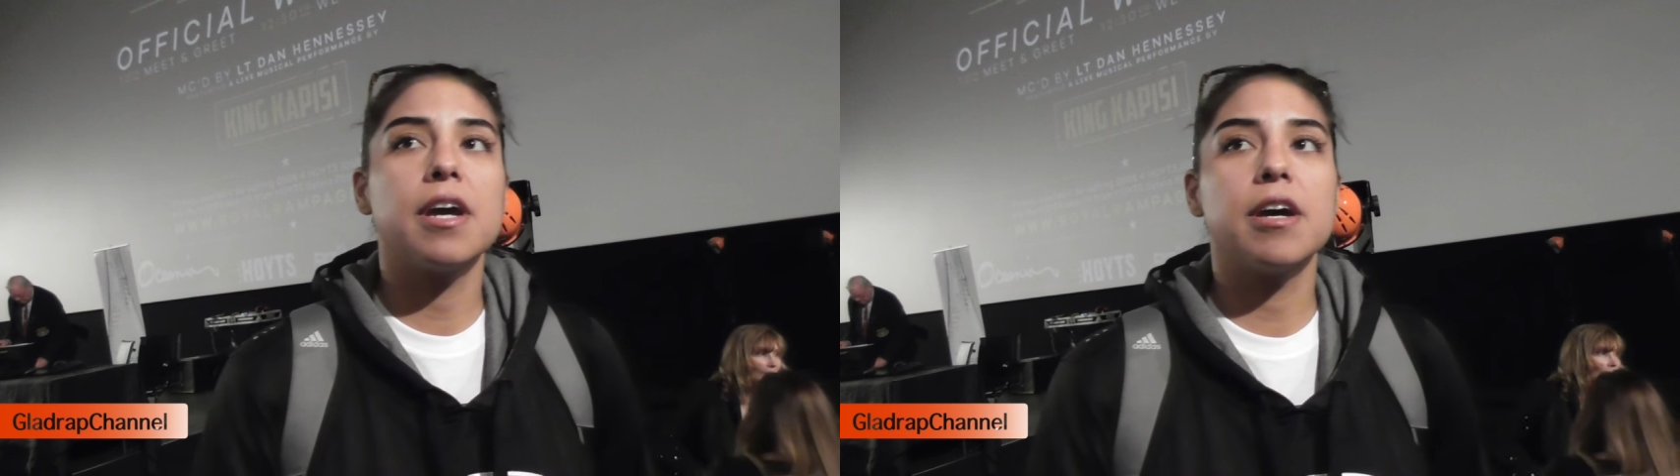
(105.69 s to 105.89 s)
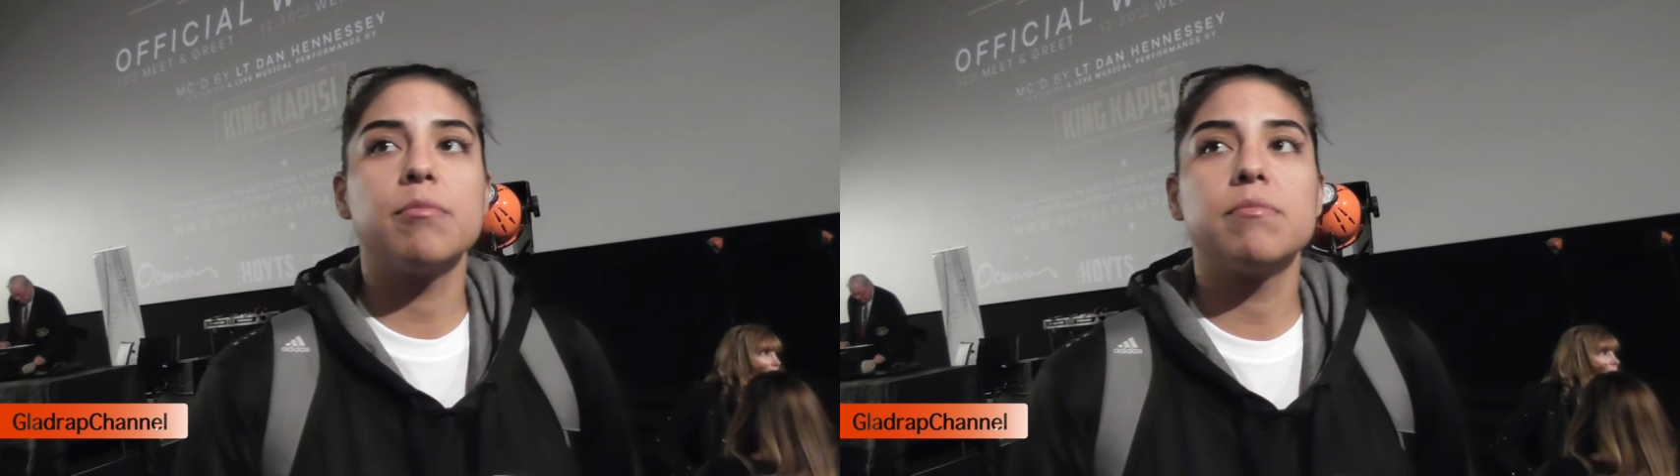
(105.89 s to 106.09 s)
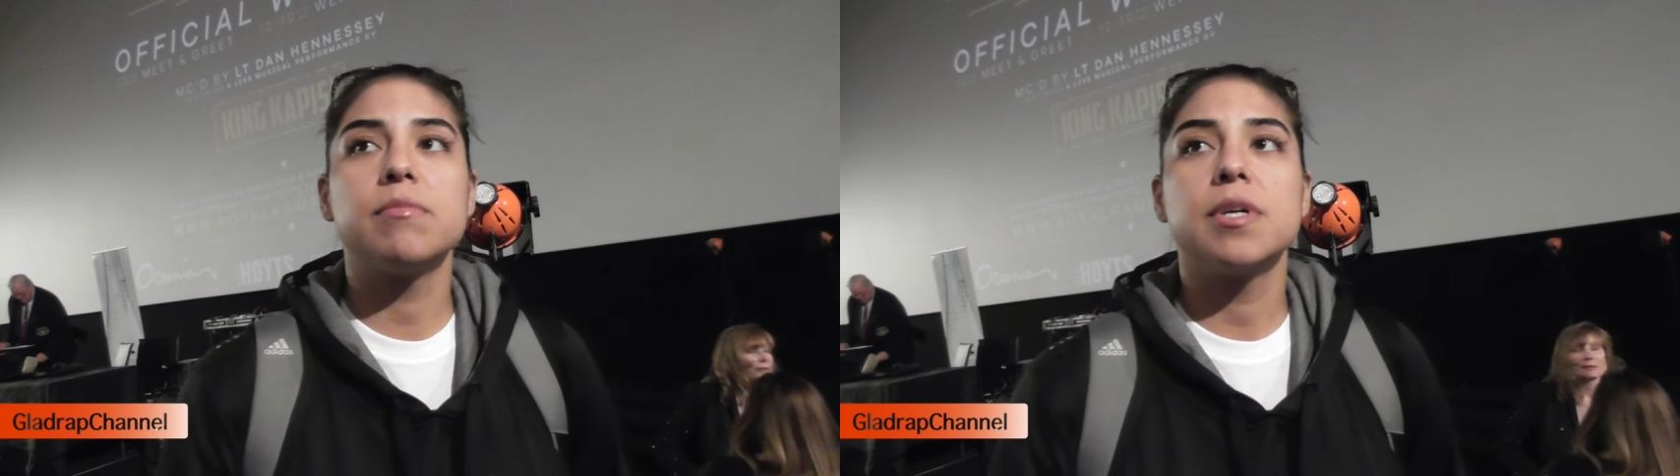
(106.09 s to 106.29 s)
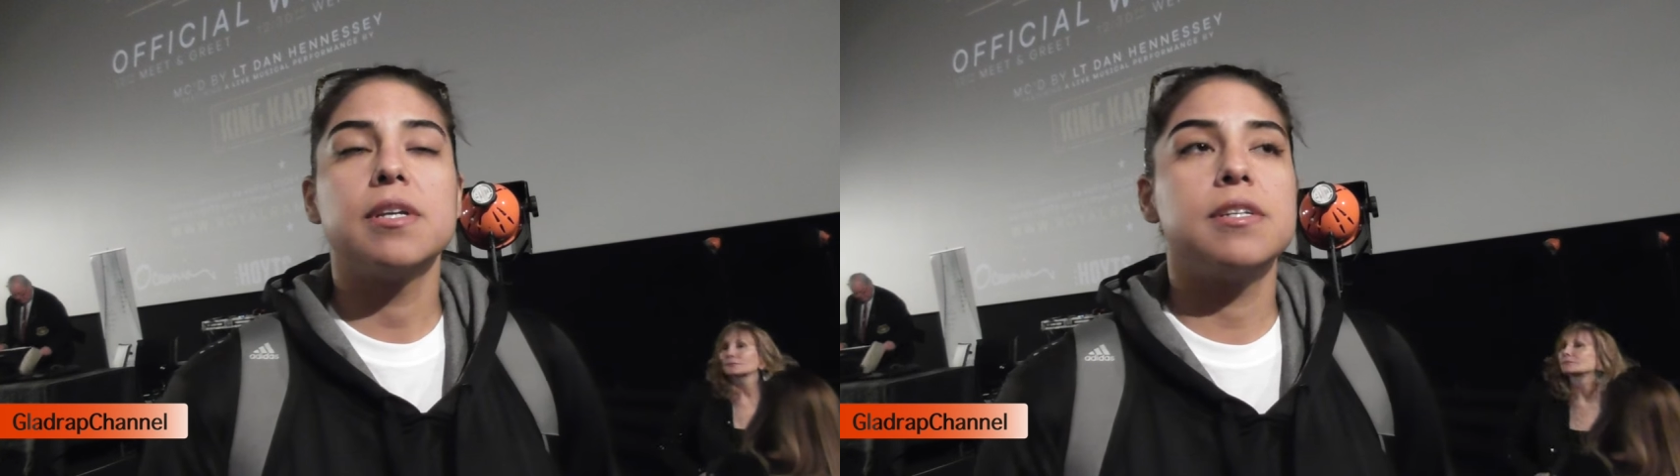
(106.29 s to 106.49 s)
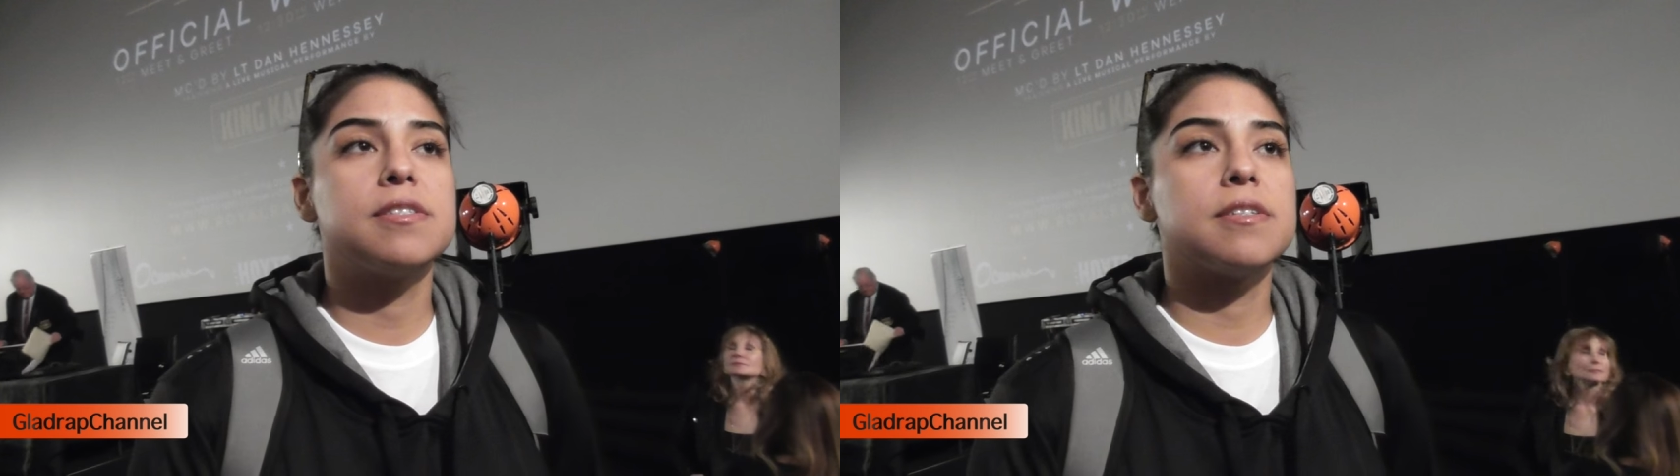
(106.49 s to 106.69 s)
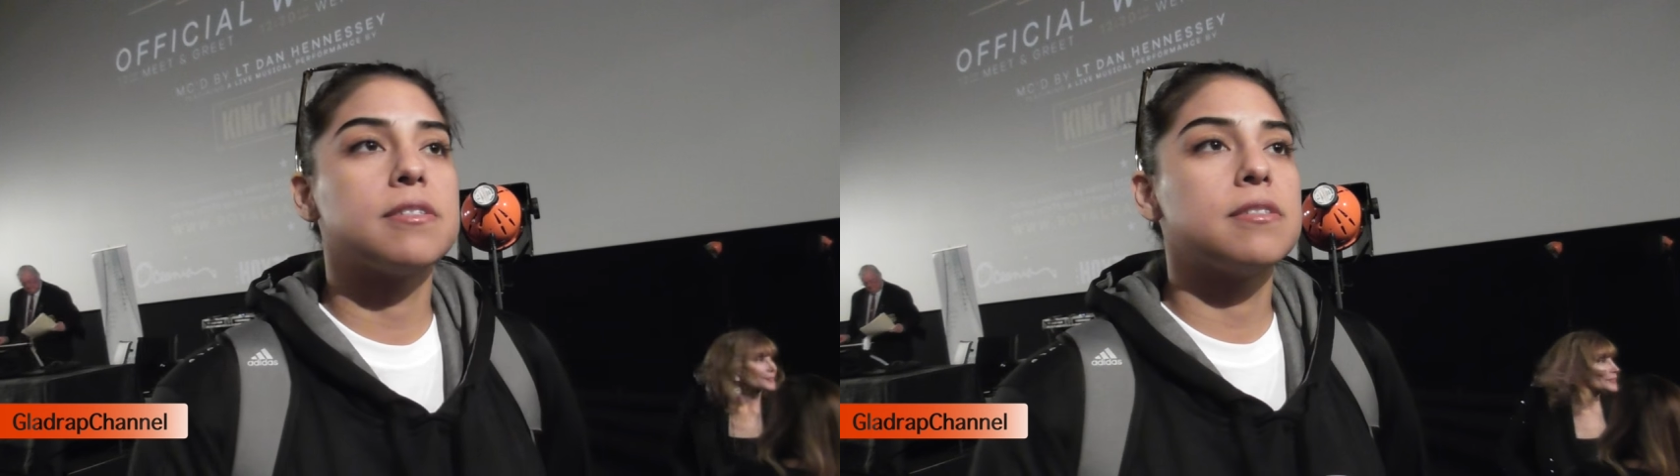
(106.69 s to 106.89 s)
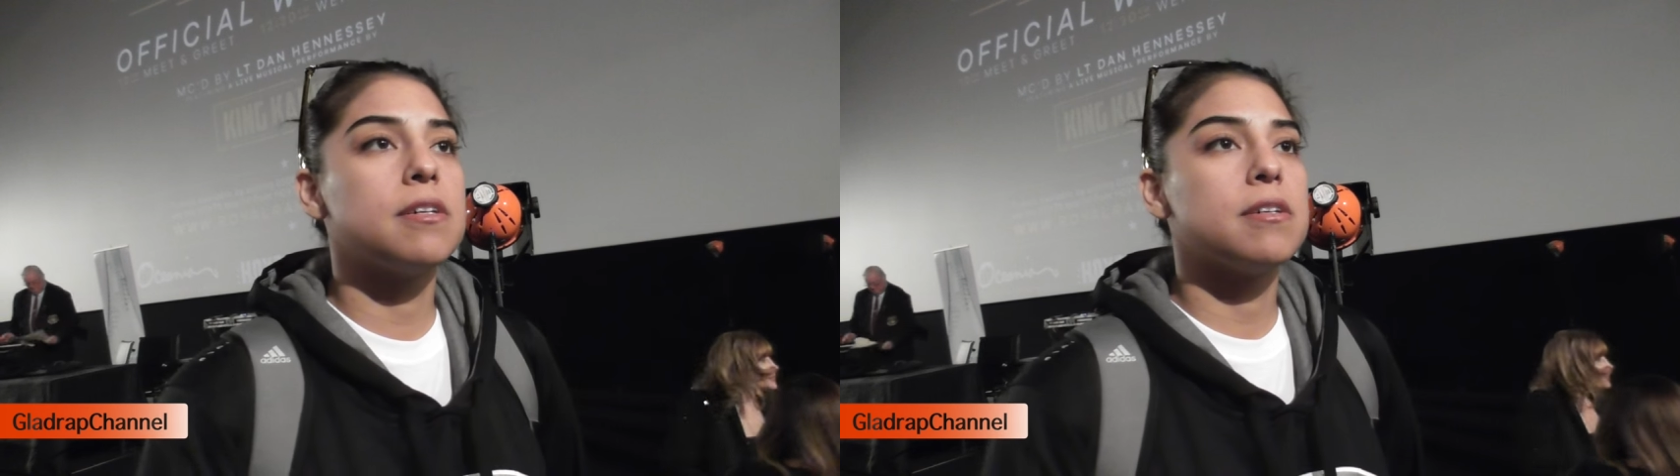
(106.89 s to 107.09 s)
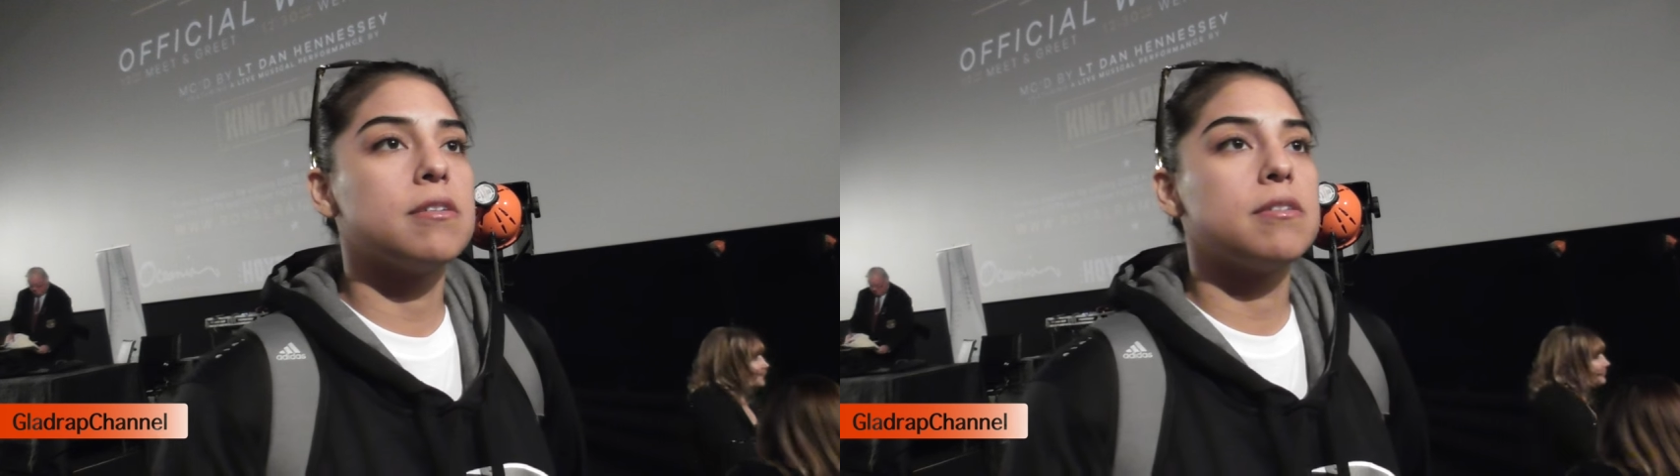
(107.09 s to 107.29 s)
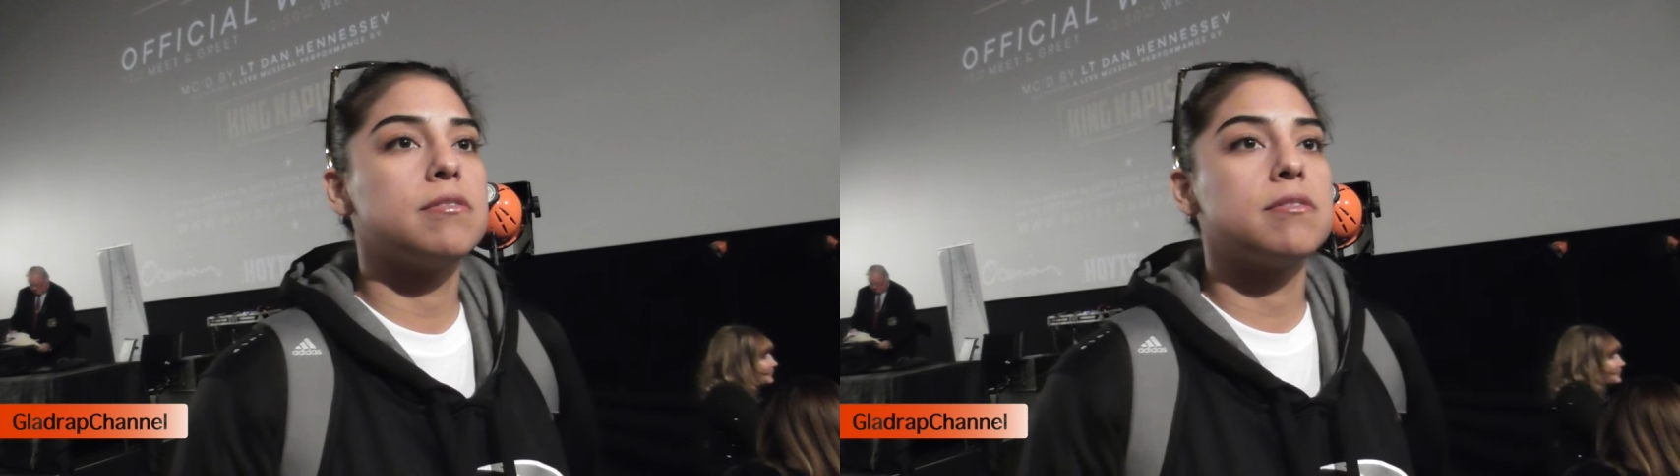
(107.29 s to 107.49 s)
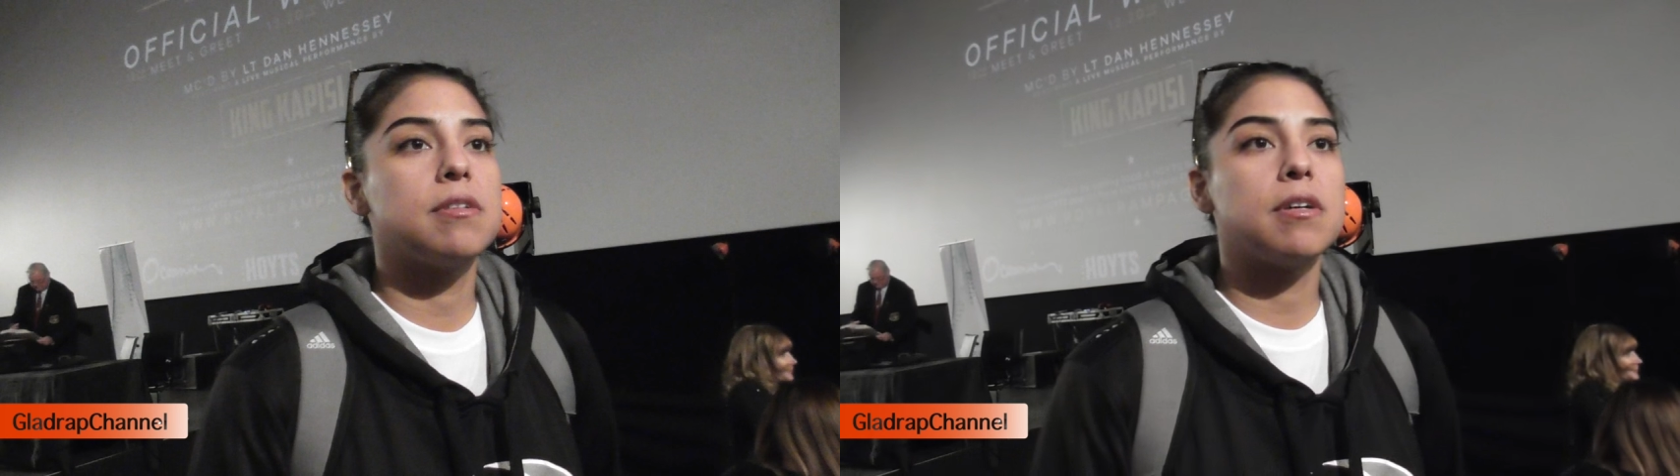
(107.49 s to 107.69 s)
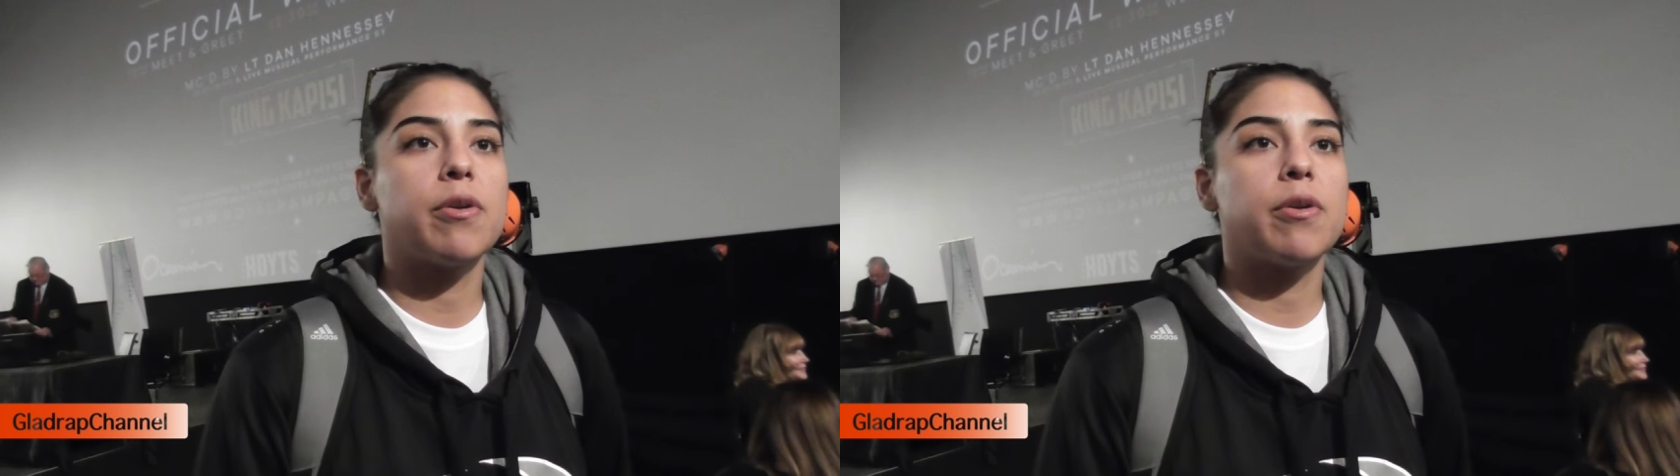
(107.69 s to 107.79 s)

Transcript: Um, he's a,